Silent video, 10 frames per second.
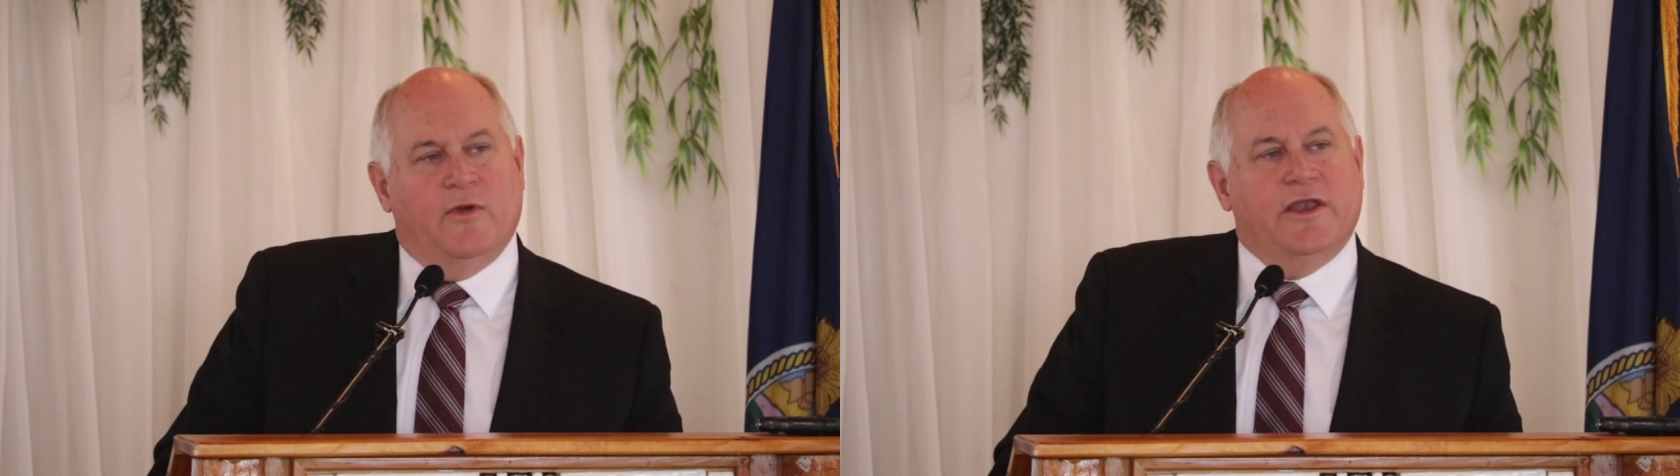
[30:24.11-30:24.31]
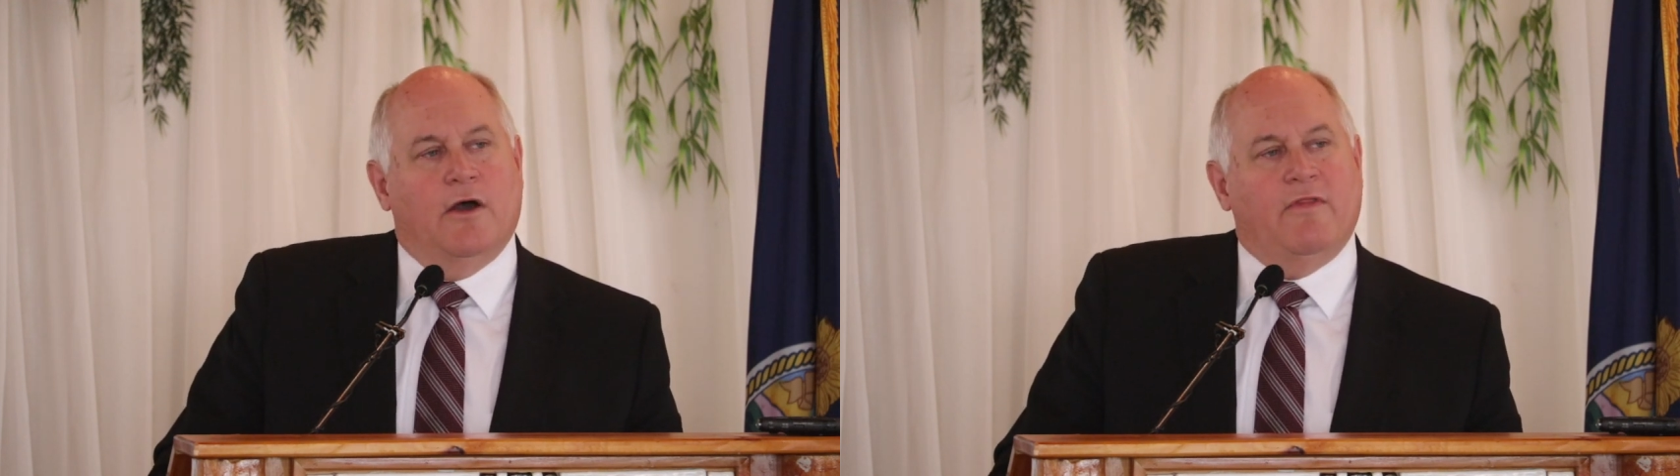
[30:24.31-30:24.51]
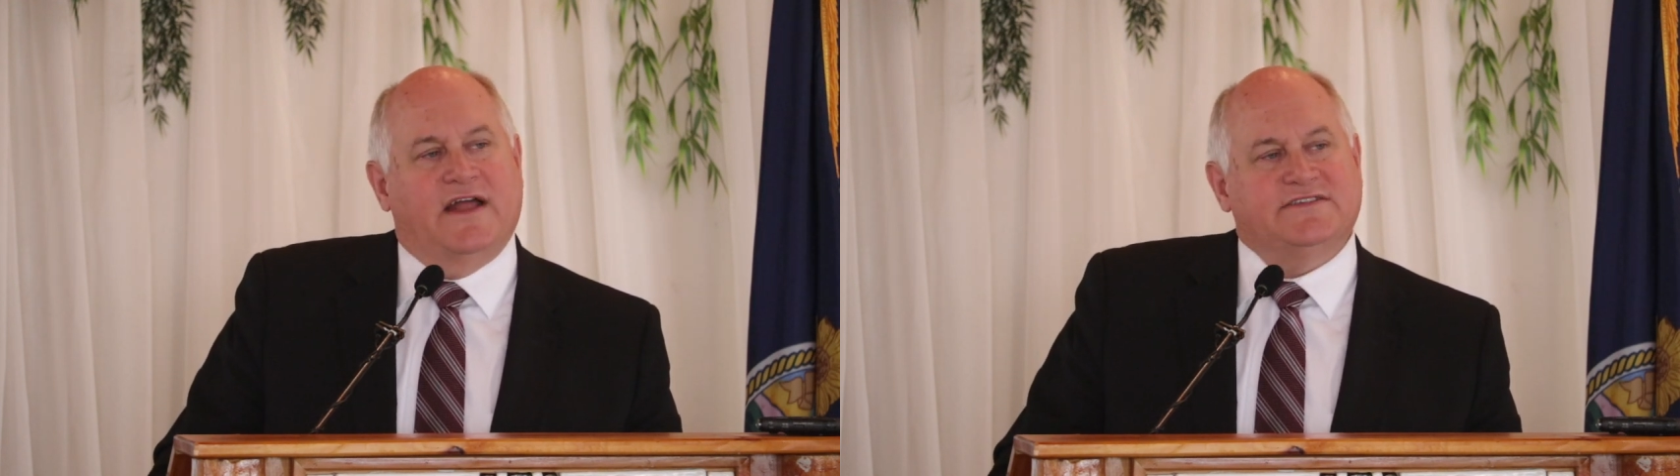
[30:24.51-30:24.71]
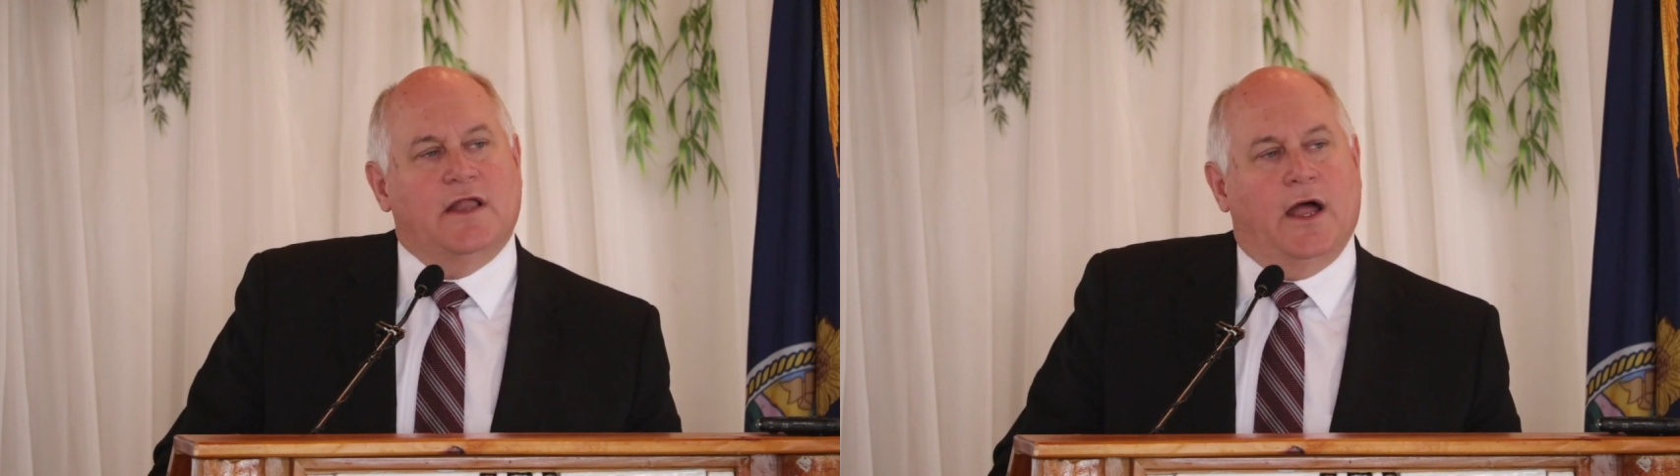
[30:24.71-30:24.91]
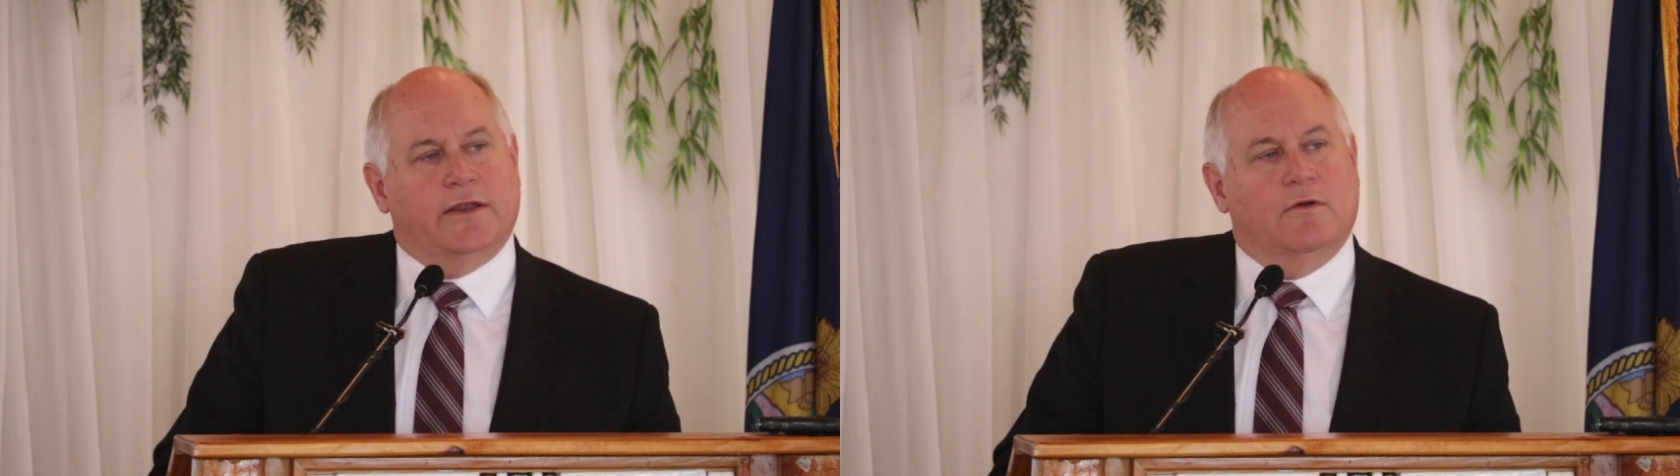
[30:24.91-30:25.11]
we know that's
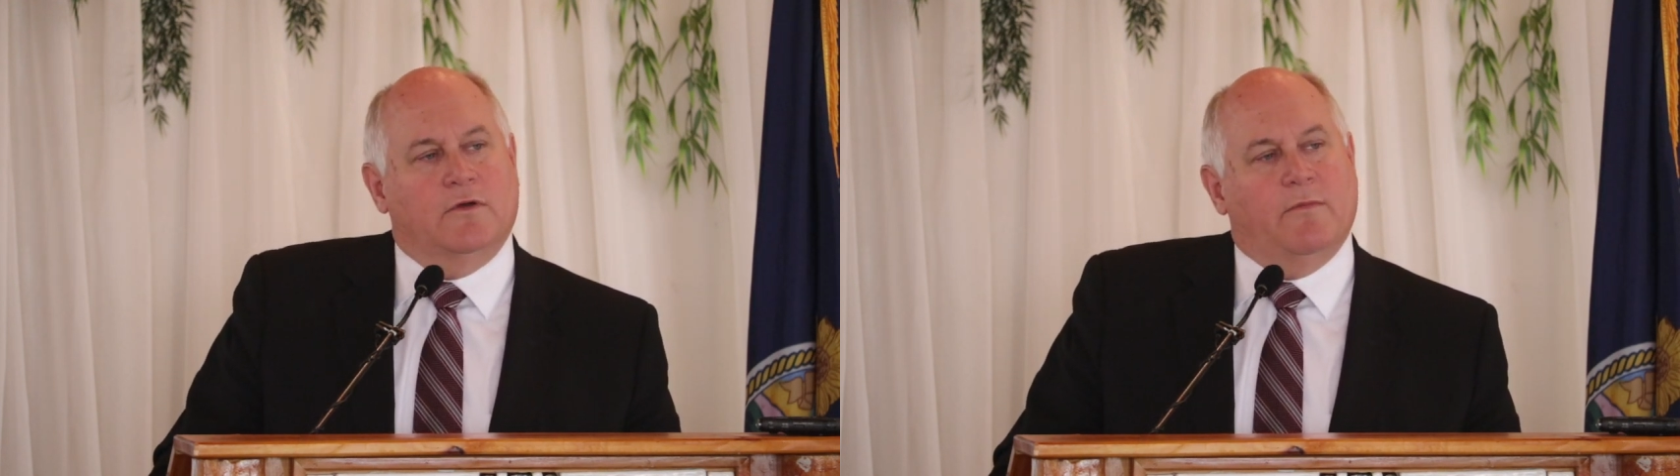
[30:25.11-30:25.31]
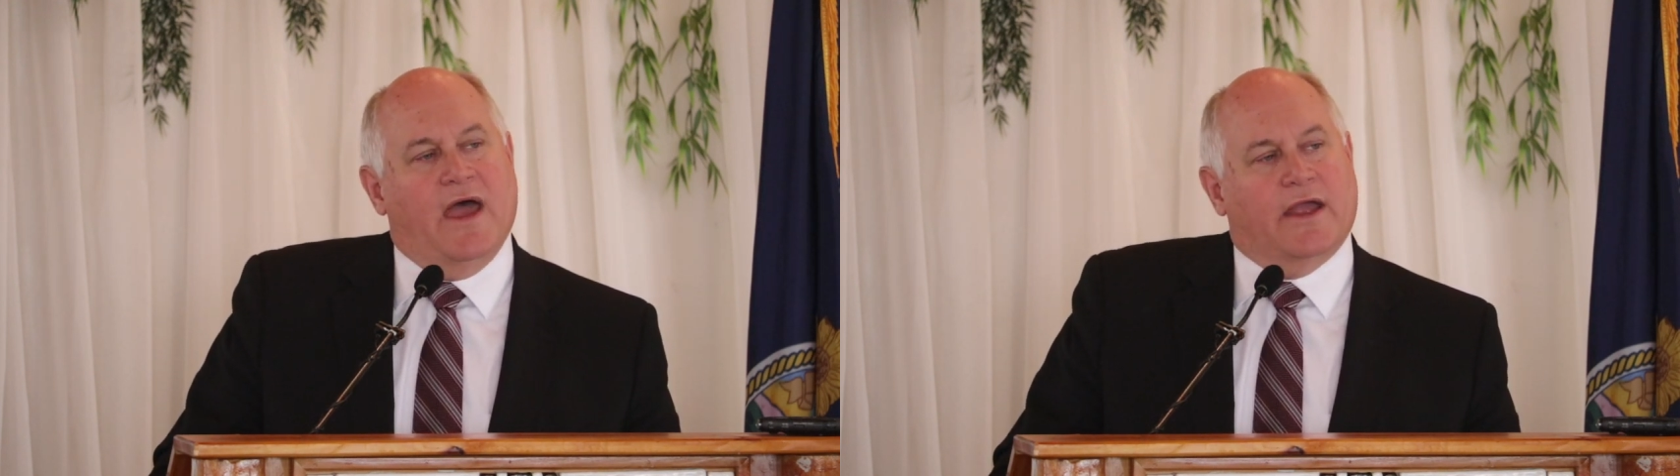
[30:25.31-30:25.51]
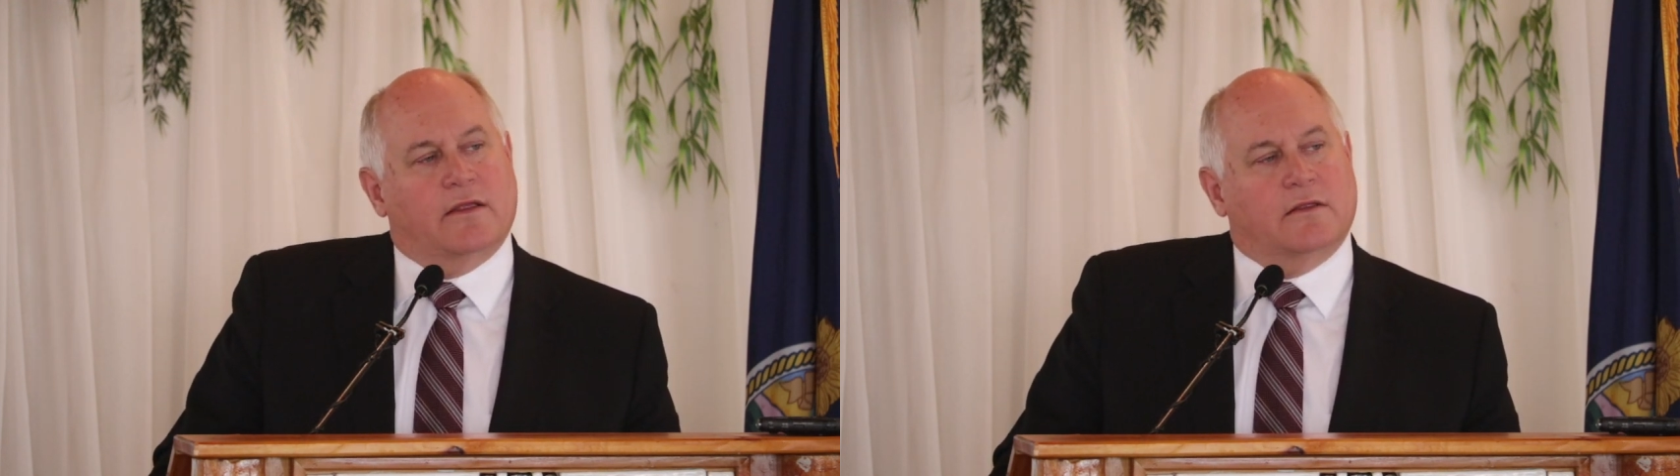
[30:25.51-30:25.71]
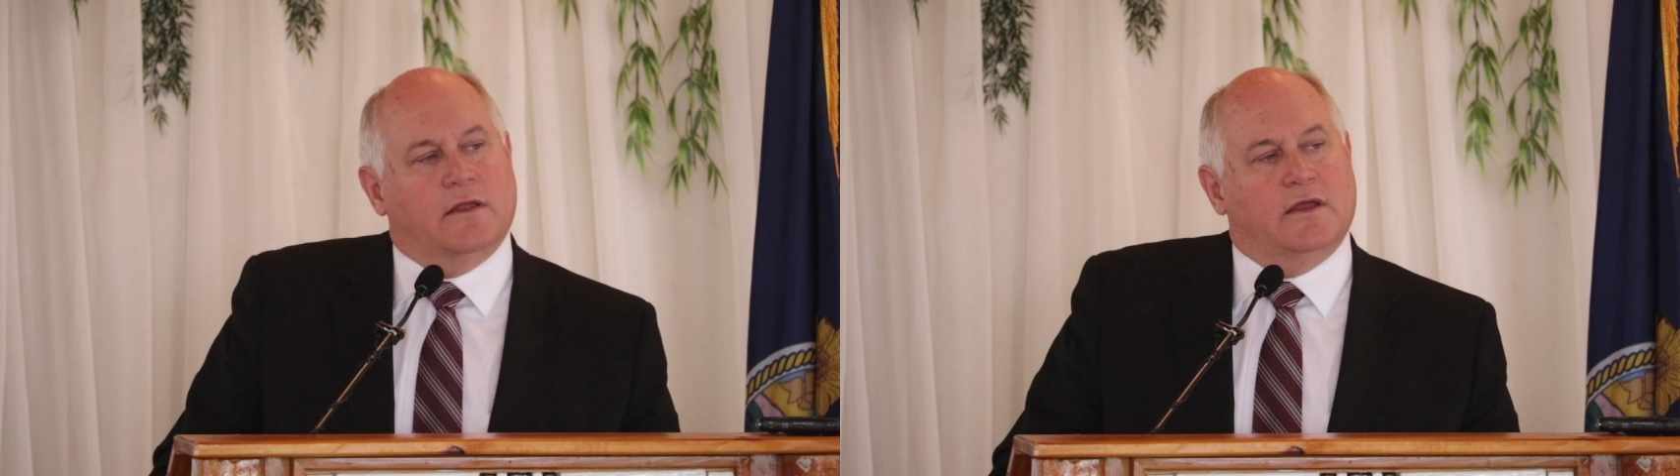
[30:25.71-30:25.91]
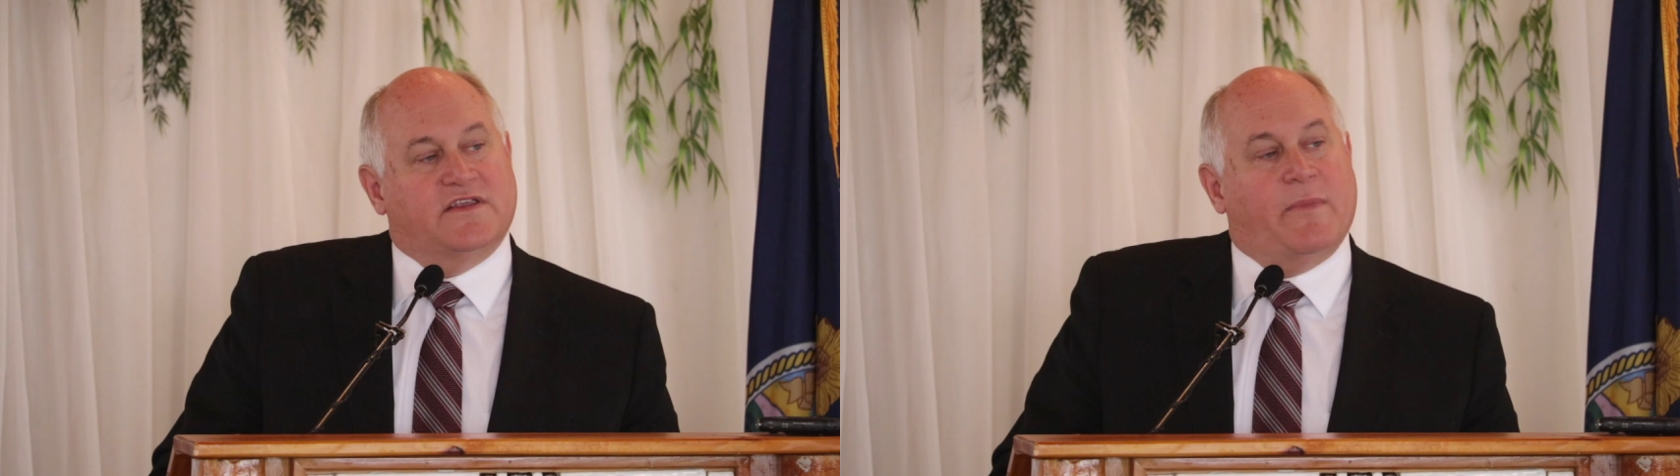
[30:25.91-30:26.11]
not going back uh,